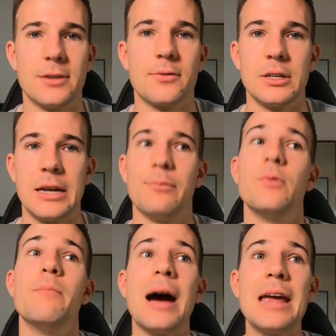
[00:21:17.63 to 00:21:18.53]
for example,
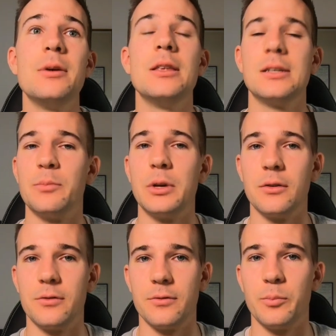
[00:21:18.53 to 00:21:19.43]
maybe there's a bit
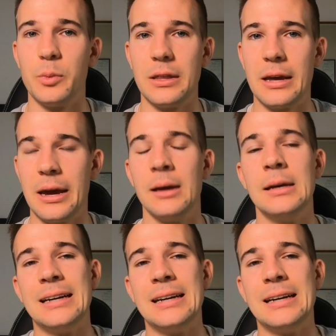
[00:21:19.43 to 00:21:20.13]
of bit there.